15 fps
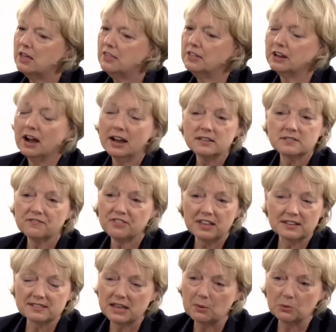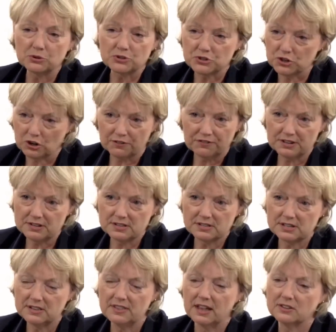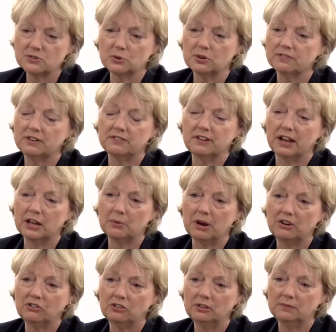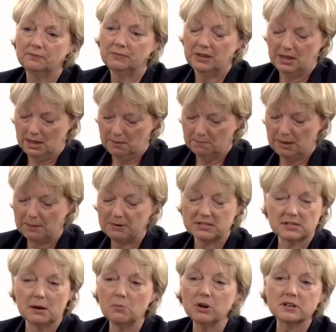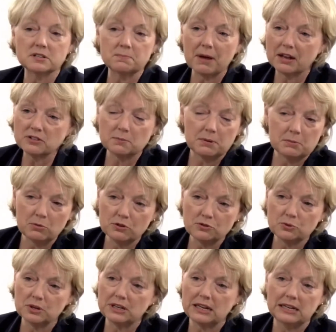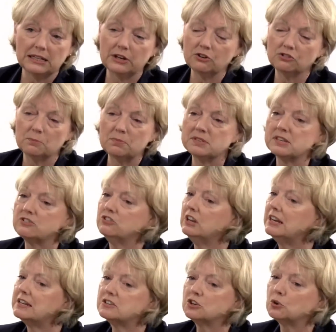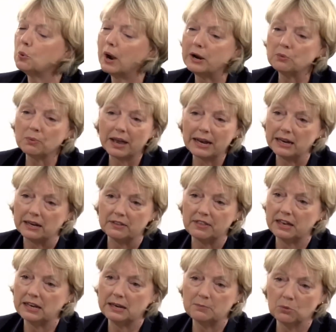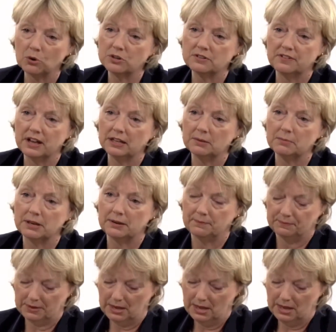The kinds of things that will surface in that sort of an evaluation: maybe someone is about to be moved to a key leadership position and isn't quite ready. They need more development.